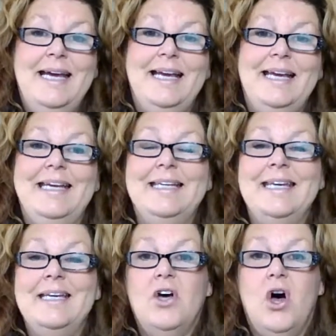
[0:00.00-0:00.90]
It
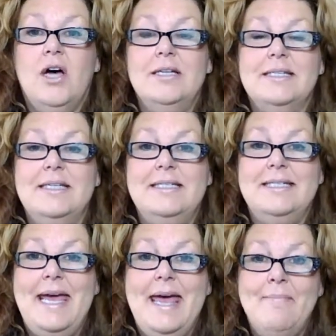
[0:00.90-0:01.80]
can cause
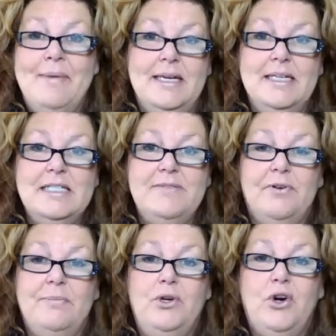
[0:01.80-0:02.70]
contaminants
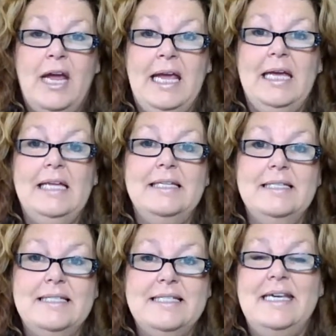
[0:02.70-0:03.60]
from your hand
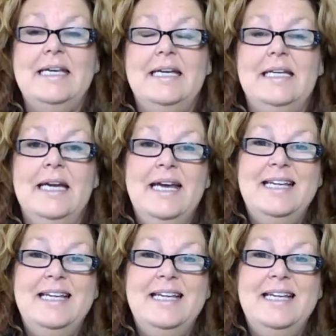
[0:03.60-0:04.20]
and skin